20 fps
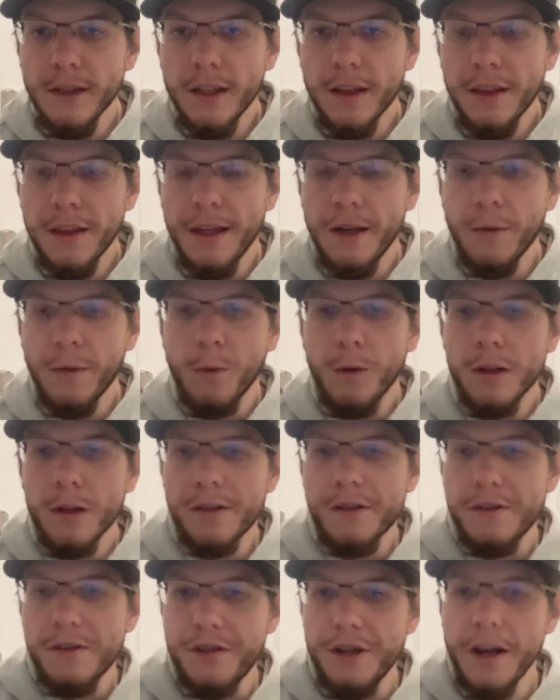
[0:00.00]
that
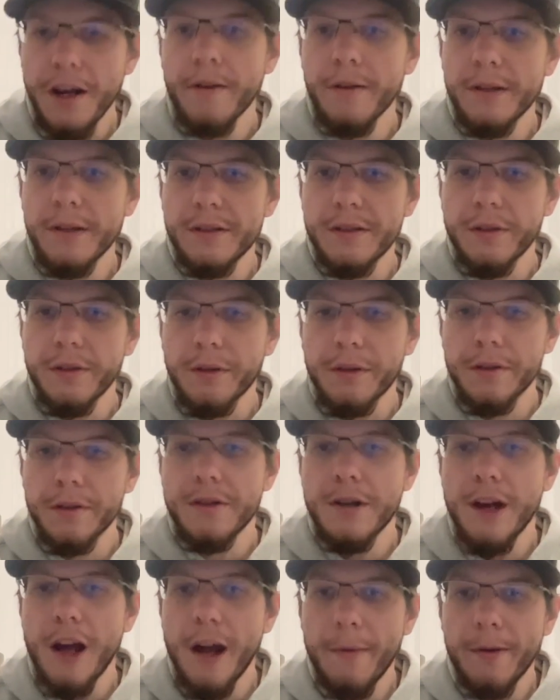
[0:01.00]
once Gerad took the
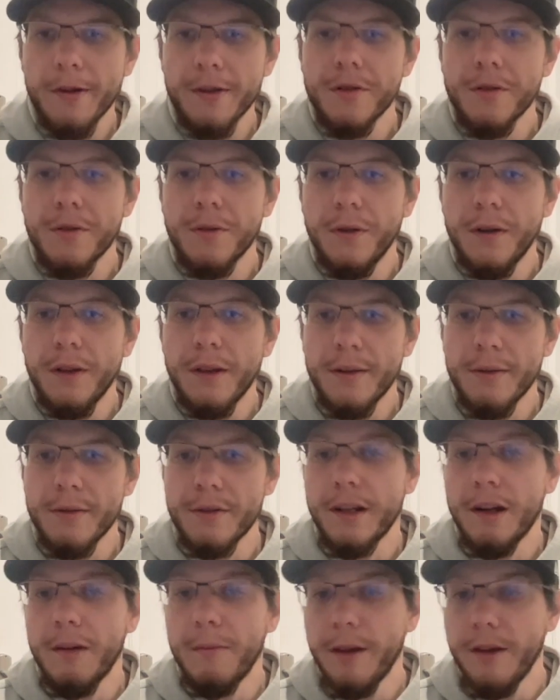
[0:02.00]
job at Troy, there was
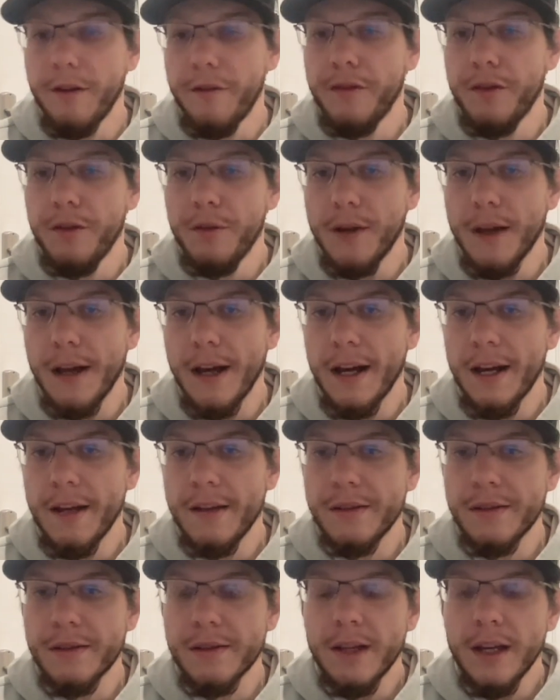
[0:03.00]
going to be a few
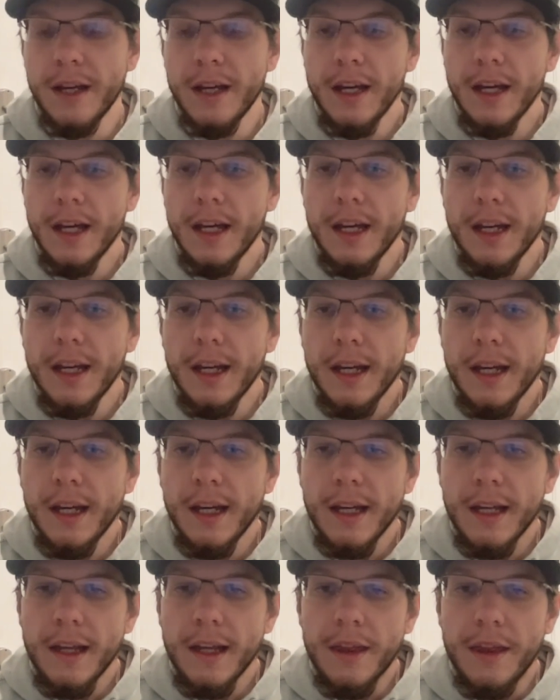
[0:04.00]
guys
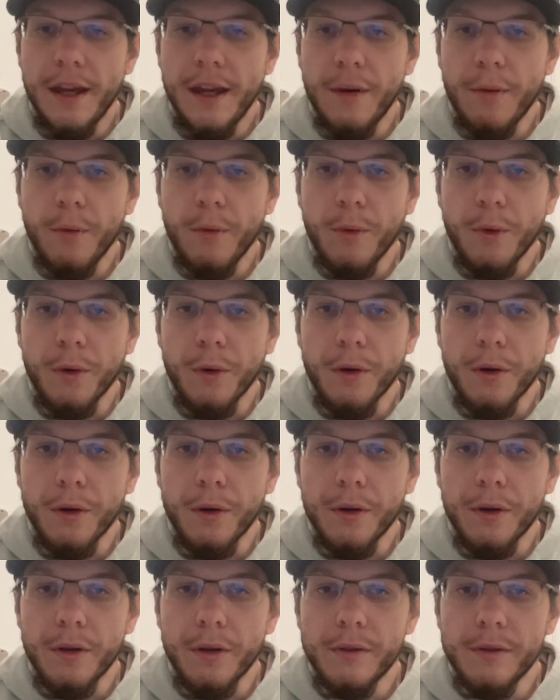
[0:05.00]
that
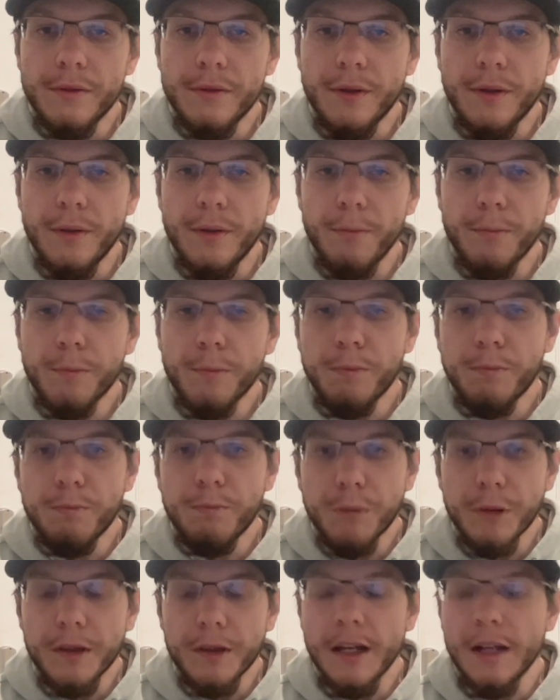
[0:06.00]
were
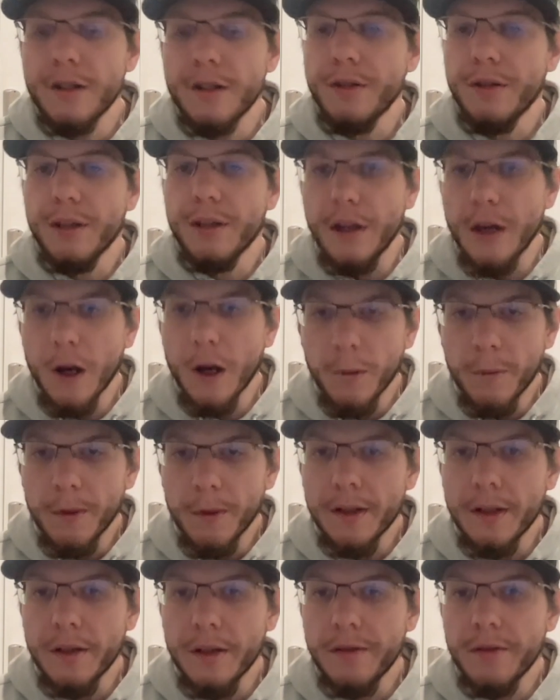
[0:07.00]
potentially
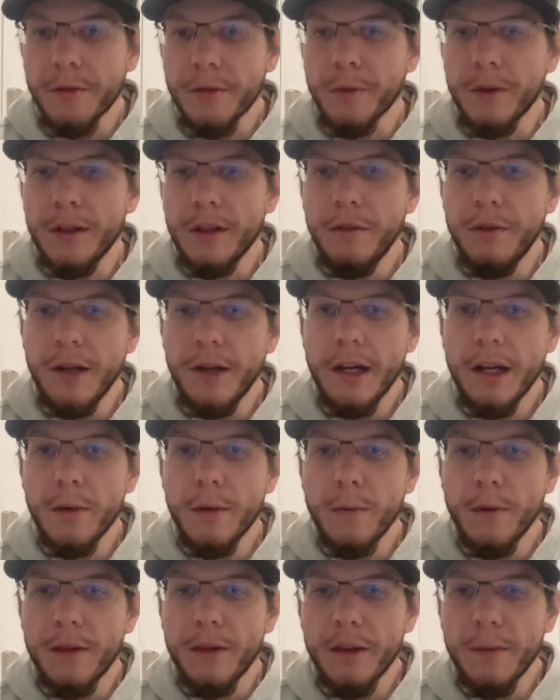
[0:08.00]
open to reuniting
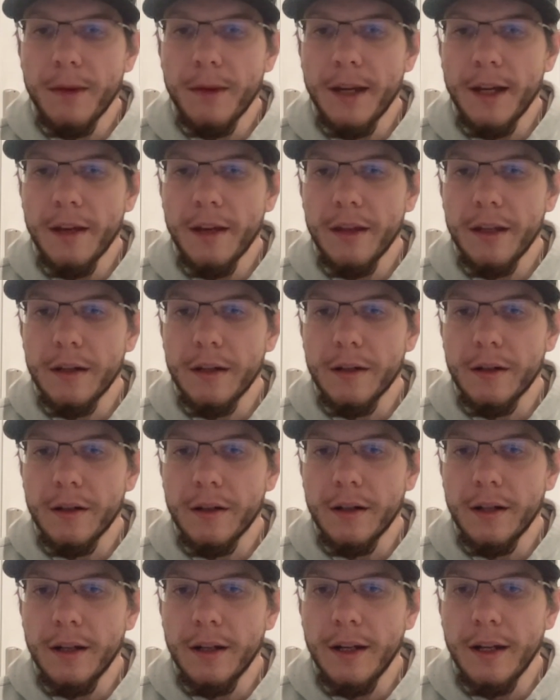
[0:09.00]
with him down there
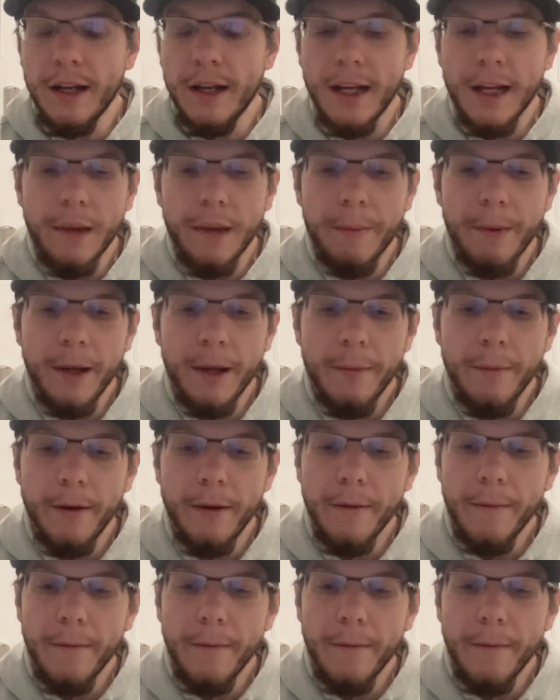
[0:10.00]
in Alabama.